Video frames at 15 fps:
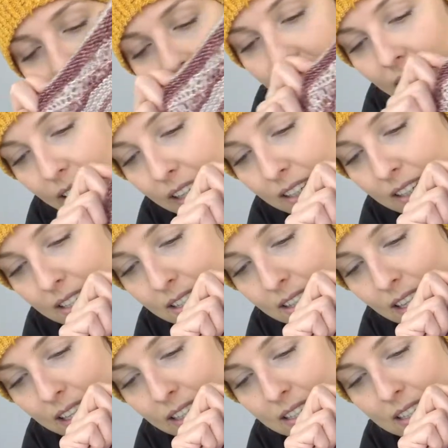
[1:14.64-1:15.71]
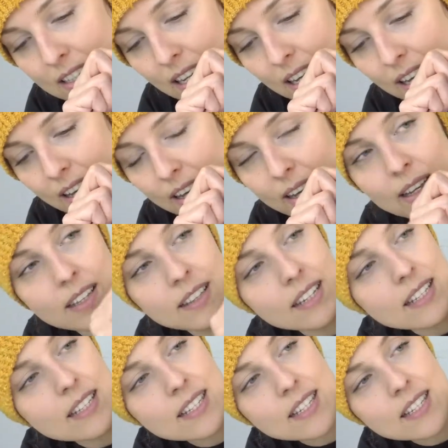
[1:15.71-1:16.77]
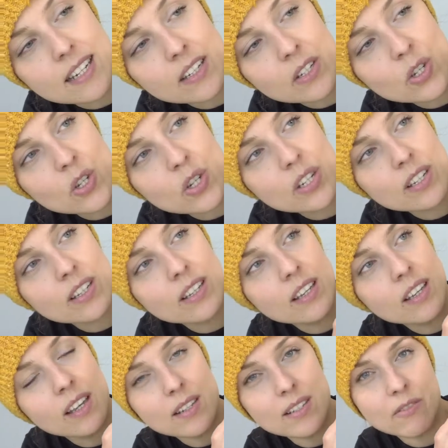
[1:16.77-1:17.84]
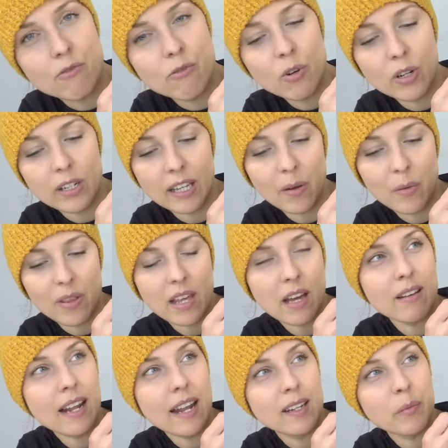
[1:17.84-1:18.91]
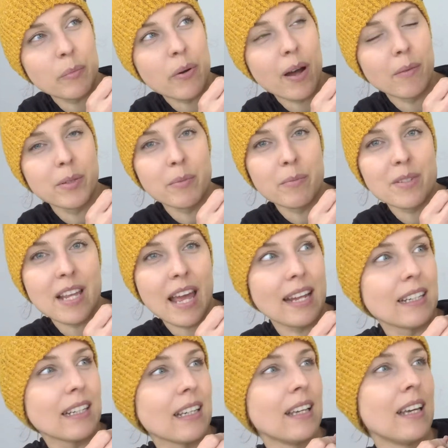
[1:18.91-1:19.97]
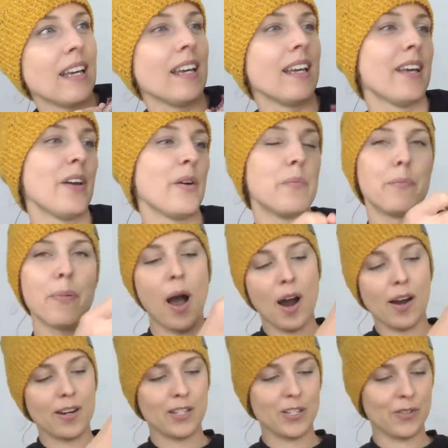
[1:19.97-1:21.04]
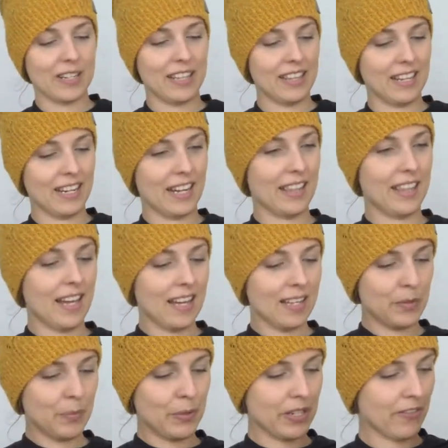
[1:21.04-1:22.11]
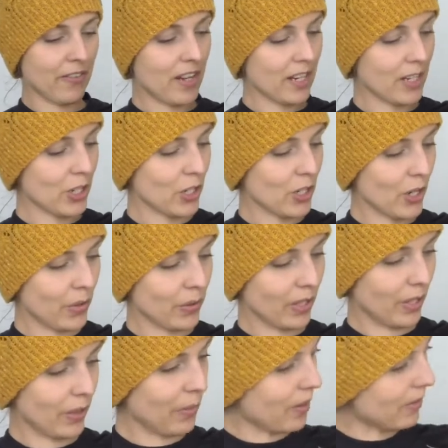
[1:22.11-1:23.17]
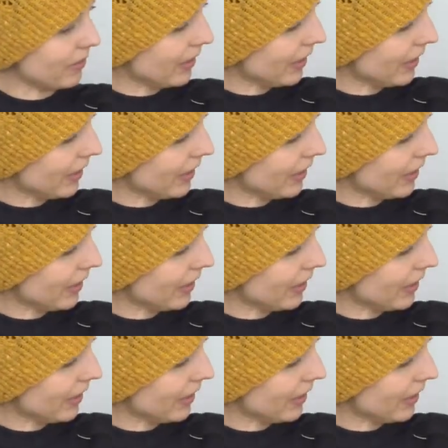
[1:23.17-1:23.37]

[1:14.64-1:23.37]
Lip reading: see it. That knit stitch is running without any problems, any bars or anything like that. But if I show you over